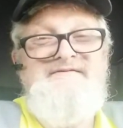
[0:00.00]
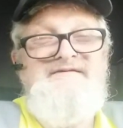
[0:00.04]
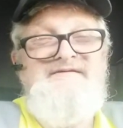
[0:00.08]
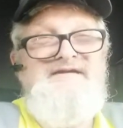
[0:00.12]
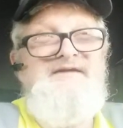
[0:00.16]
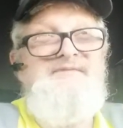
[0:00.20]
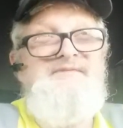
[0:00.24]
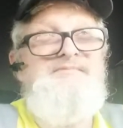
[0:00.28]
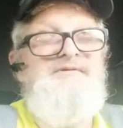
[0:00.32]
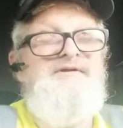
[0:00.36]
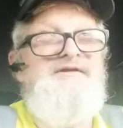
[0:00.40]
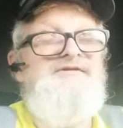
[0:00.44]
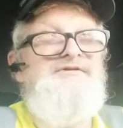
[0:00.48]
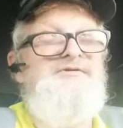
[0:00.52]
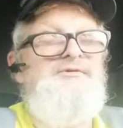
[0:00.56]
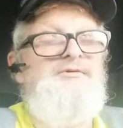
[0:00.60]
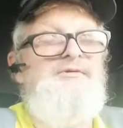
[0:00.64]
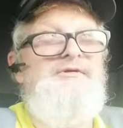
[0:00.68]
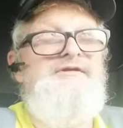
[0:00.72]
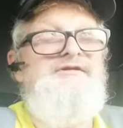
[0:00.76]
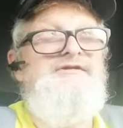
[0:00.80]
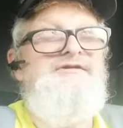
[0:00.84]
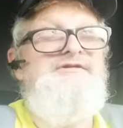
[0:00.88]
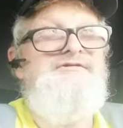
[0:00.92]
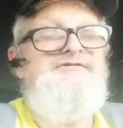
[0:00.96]
He's been
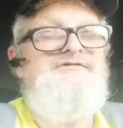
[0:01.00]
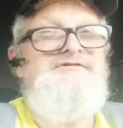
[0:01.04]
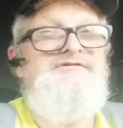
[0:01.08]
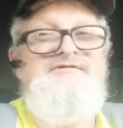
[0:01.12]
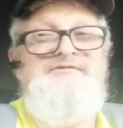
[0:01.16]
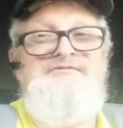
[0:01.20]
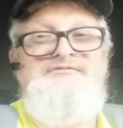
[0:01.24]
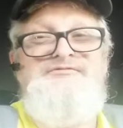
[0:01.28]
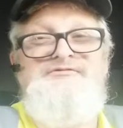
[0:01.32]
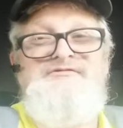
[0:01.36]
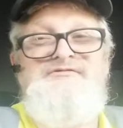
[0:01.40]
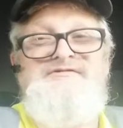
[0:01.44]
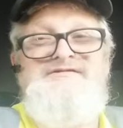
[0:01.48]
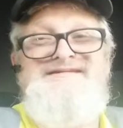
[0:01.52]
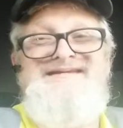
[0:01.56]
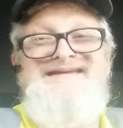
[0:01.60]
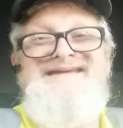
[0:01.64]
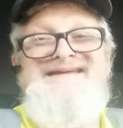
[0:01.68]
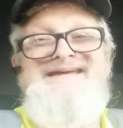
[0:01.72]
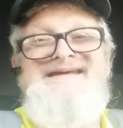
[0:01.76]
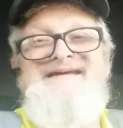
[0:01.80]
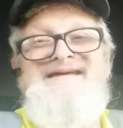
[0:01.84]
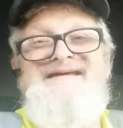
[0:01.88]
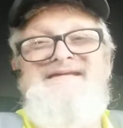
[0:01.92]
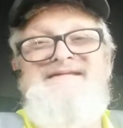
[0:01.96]
doing YouTube for
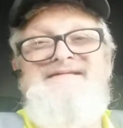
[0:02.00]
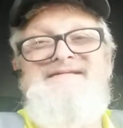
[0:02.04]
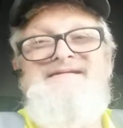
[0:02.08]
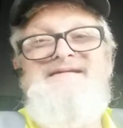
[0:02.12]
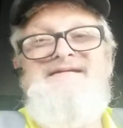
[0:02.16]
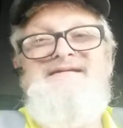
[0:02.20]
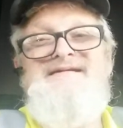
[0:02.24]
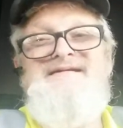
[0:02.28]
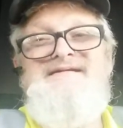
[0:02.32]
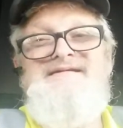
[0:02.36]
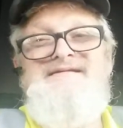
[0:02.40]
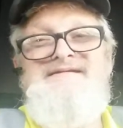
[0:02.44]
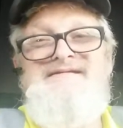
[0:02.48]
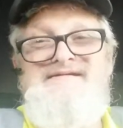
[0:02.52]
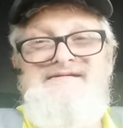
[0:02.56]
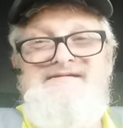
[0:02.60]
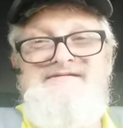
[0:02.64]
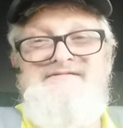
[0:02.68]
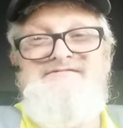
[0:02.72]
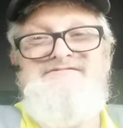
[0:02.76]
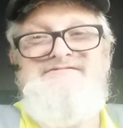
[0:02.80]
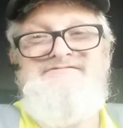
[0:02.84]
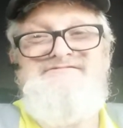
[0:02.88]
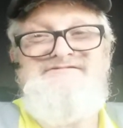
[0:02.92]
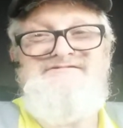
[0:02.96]
10
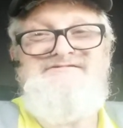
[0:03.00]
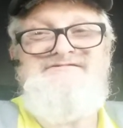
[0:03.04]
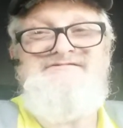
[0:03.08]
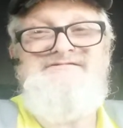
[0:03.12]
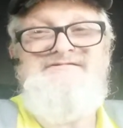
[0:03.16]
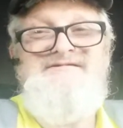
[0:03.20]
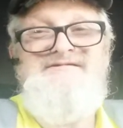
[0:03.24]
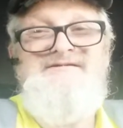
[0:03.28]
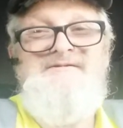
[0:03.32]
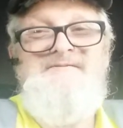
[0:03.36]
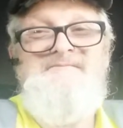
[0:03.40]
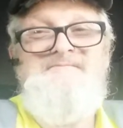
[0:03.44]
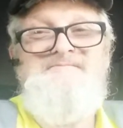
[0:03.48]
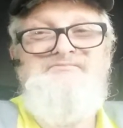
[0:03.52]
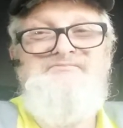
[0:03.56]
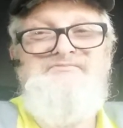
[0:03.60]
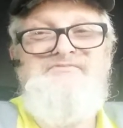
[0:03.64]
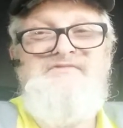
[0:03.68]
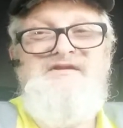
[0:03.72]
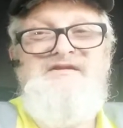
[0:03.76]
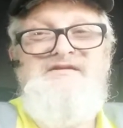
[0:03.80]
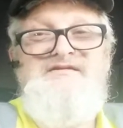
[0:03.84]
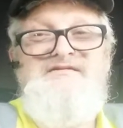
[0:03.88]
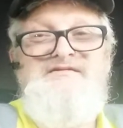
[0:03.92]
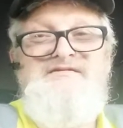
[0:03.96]
years.
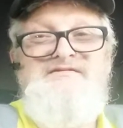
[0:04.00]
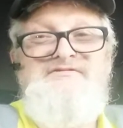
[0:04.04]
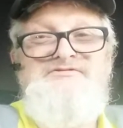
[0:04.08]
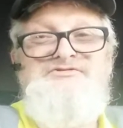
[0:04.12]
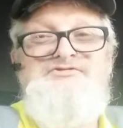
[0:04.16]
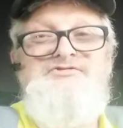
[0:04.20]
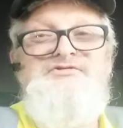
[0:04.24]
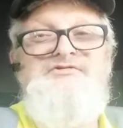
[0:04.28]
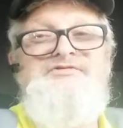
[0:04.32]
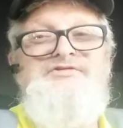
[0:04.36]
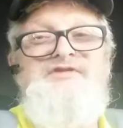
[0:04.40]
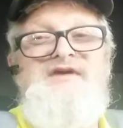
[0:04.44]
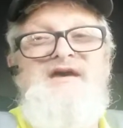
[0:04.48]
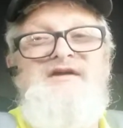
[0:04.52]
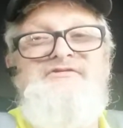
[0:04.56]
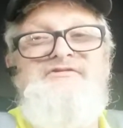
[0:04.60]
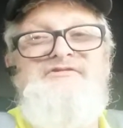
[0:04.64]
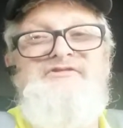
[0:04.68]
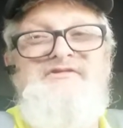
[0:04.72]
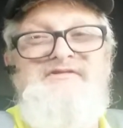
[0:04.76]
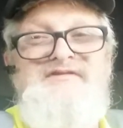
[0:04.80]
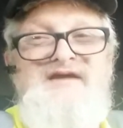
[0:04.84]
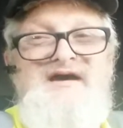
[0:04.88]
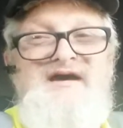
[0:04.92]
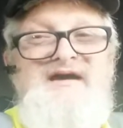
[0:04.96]

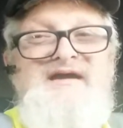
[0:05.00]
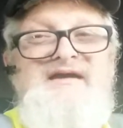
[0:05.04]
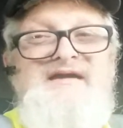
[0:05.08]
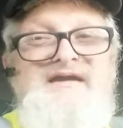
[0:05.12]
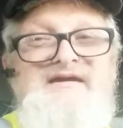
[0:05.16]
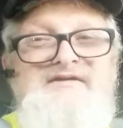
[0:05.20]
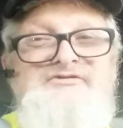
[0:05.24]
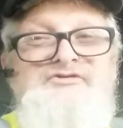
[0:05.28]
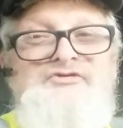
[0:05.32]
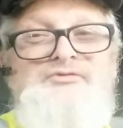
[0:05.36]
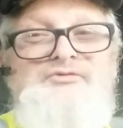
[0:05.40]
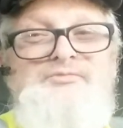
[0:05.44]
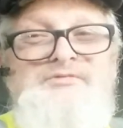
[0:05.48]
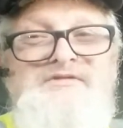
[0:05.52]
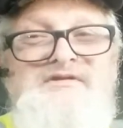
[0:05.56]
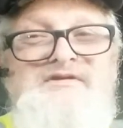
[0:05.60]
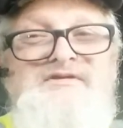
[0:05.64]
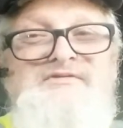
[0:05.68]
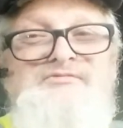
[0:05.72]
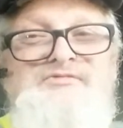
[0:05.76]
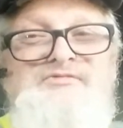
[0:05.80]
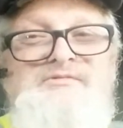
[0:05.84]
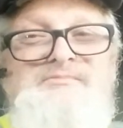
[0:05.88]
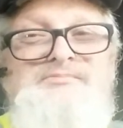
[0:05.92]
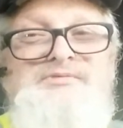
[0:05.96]
2009, I do
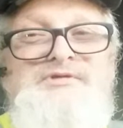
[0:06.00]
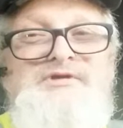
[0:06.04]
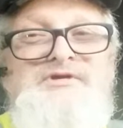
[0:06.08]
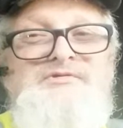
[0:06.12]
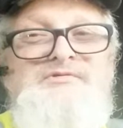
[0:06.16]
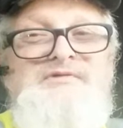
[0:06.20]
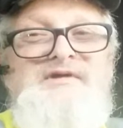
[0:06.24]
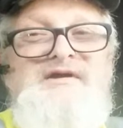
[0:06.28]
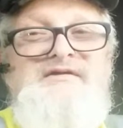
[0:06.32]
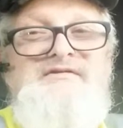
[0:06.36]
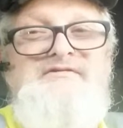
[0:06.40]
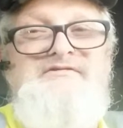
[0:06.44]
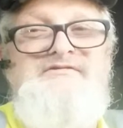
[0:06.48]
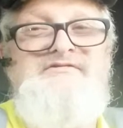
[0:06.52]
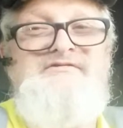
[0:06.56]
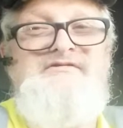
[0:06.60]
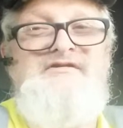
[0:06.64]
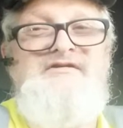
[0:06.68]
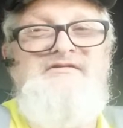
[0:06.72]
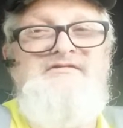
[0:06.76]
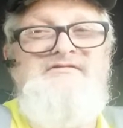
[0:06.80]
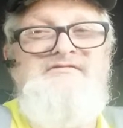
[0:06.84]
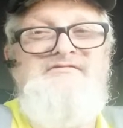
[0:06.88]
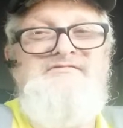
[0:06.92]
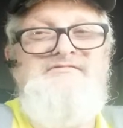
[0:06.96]
believe, when Pill Rider
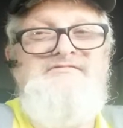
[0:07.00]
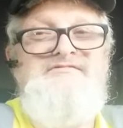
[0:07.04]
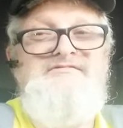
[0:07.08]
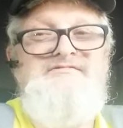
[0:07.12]
started.